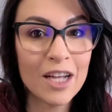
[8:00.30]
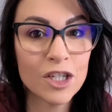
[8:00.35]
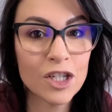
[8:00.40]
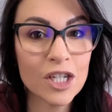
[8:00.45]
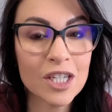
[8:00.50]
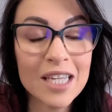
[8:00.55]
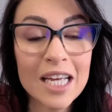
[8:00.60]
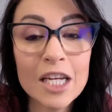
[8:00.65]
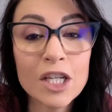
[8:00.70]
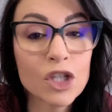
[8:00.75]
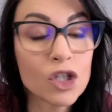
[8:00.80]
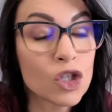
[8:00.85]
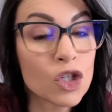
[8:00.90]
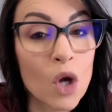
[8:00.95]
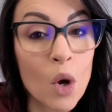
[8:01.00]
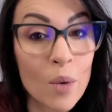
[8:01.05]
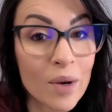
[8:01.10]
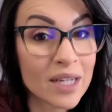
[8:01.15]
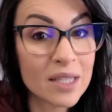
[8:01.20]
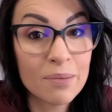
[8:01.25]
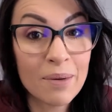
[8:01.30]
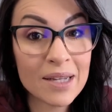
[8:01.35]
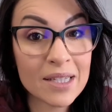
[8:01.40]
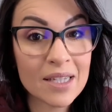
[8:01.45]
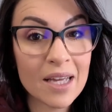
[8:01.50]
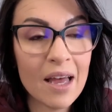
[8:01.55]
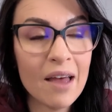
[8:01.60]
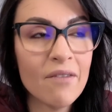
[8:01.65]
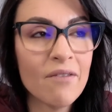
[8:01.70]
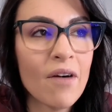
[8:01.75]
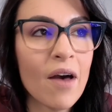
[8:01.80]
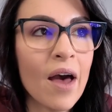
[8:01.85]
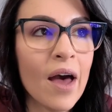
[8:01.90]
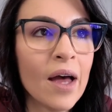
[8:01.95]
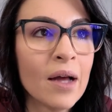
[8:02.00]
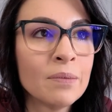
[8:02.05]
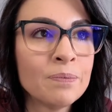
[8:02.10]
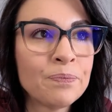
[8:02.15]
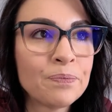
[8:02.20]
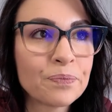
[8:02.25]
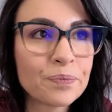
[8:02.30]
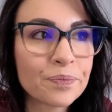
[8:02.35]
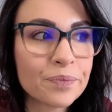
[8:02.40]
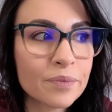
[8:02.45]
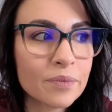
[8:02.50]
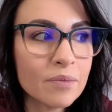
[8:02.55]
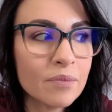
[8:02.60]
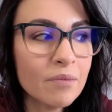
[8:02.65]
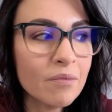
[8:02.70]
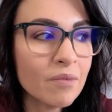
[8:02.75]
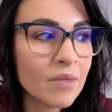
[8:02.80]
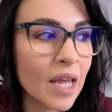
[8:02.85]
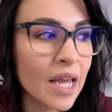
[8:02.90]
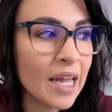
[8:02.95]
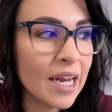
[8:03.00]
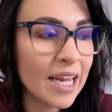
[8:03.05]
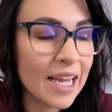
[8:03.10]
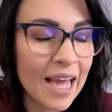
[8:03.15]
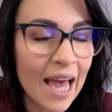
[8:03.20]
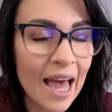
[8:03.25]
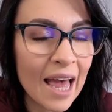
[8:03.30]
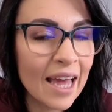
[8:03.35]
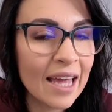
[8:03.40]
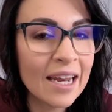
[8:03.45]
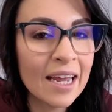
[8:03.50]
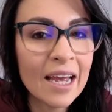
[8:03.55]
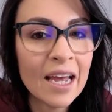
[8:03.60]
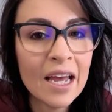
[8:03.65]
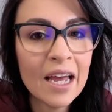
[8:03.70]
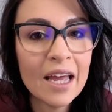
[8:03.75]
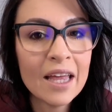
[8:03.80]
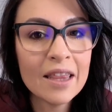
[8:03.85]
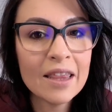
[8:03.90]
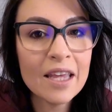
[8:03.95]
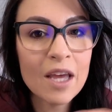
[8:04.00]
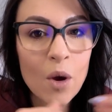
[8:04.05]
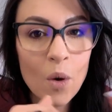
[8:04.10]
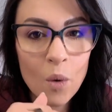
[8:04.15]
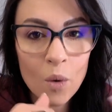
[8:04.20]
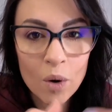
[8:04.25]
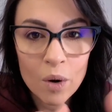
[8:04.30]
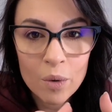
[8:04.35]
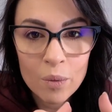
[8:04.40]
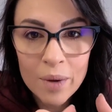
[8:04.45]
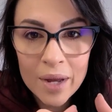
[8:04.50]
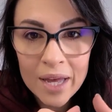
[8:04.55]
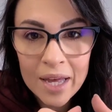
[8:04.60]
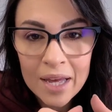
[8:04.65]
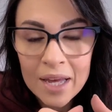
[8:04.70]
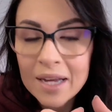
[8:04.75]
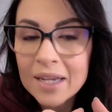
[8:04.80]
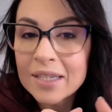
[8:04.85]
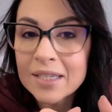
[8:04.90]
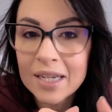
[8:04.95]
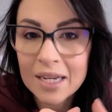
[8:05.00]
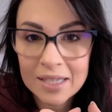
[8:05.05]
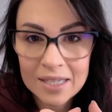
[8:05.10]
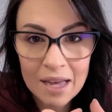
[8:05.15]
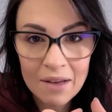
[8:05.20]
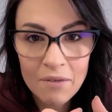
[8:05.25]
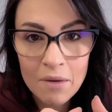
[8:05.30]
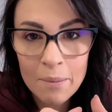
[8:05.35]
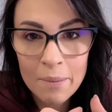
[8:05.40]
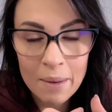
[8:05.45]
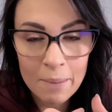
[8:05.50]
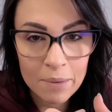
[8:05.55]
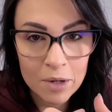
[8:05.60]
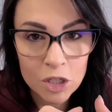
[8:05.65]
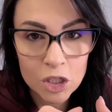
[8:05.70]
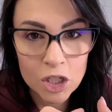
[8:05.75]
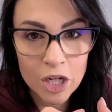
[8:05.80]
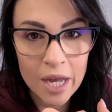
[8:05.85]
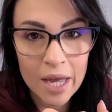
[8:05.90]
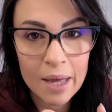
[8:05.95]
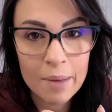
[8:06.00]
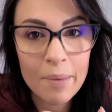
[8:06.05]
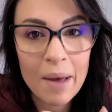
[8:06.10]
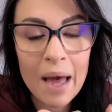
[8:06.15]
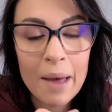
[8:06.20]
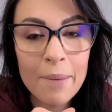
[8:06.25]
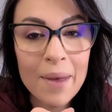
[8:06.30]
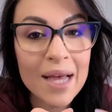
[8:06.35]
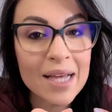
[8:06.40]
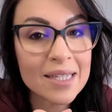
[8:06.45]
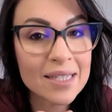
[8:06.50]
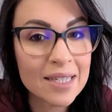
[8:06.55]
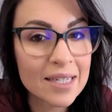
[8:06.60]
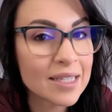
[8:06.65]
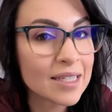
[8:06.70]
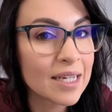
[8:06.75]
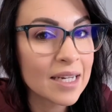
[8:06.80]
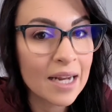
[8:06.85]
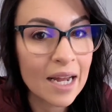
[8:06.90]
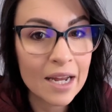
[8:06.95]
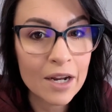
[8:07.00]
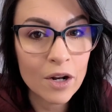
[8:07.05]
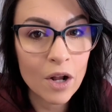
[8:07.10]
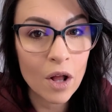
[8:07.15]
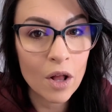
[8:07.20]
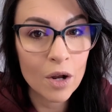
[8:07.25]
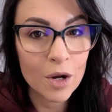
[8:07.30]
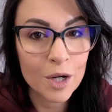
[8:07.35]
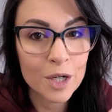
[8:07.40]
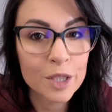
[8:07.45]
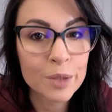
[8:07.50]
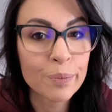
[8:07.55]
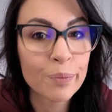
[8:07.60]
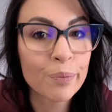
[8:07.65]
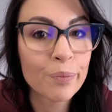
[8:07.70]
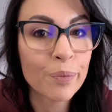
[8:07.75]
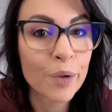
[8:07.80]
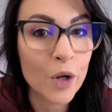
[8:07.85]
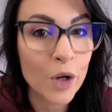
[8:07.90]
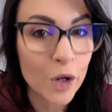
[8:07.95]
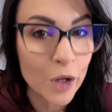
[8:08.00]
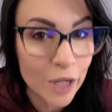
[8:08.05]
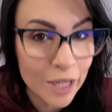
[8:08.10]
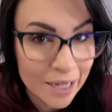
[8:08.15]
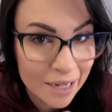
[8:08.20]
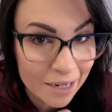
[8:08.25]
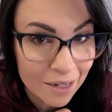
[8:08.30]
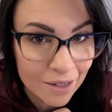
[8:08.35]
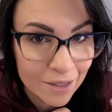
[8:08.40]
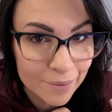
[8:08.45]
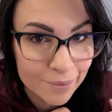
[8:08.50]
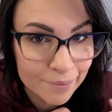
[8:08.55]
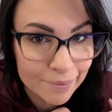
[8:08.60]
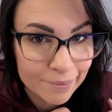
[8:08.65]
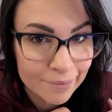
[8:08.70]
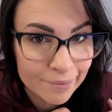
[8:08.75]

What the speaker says: it's just like so expensive. And again, the Oura Ring does have a membership. I pay $69 per year